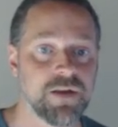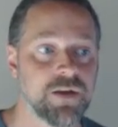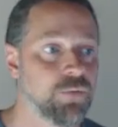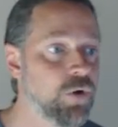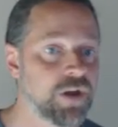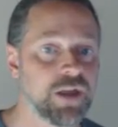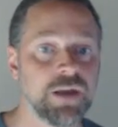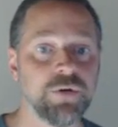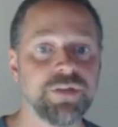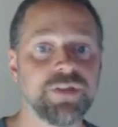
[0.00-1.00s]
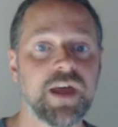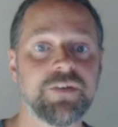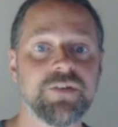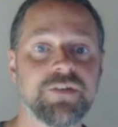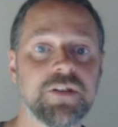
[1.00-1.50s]
Working with
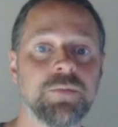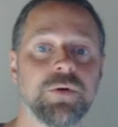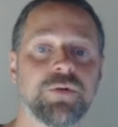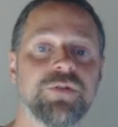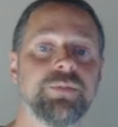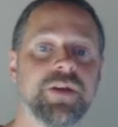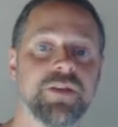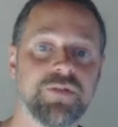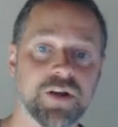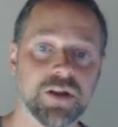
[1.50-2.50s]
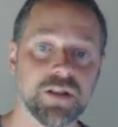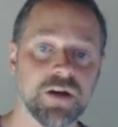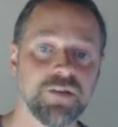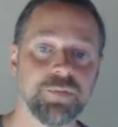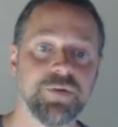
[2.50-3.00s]
axis-aligned boxes means the
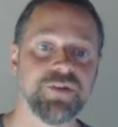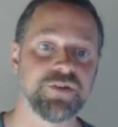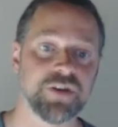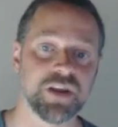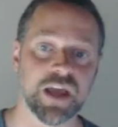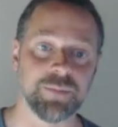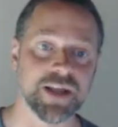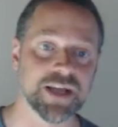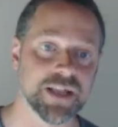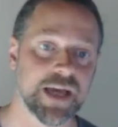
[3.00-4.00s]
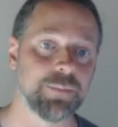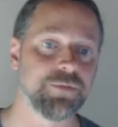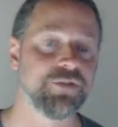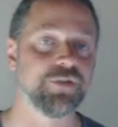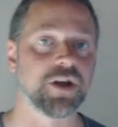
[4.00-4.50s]
collider's position can be
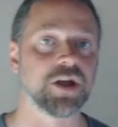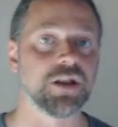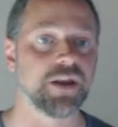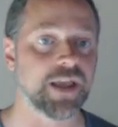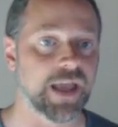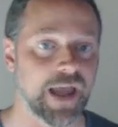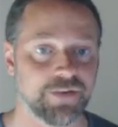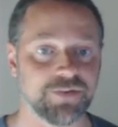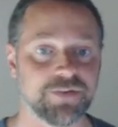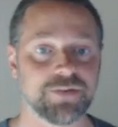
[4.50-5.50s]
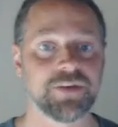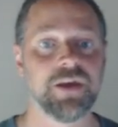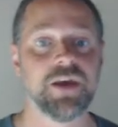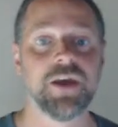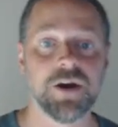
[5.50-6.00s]
clamped to the colliding axis,
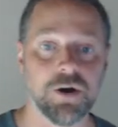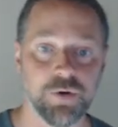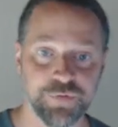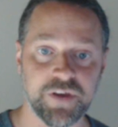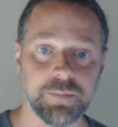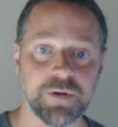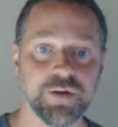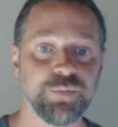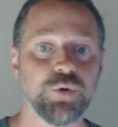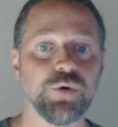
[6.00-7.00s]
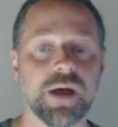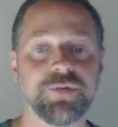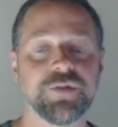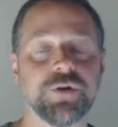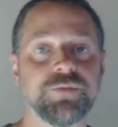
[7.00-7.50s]
offset by a small
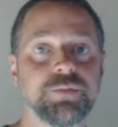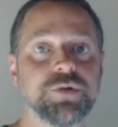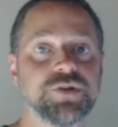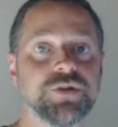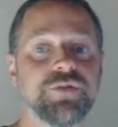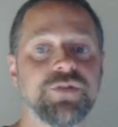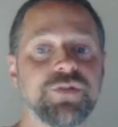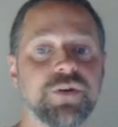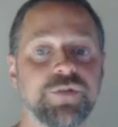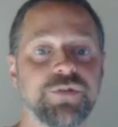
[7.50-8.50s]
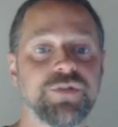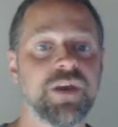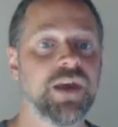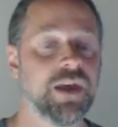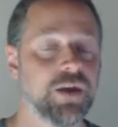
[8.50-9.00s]
epsilon to push it off the surface,
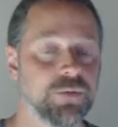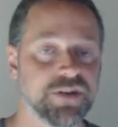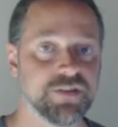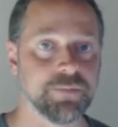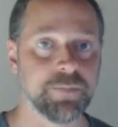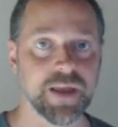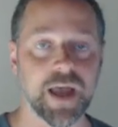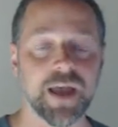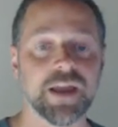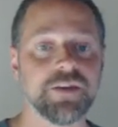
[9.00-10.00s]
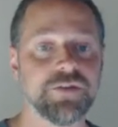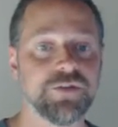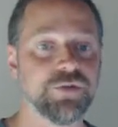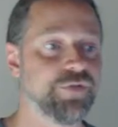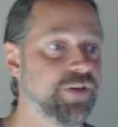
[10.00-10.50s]
which is a big aid
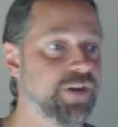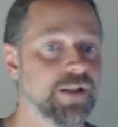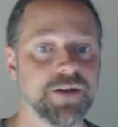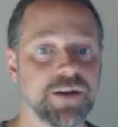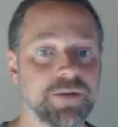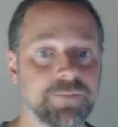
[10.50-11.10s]
to fidelity.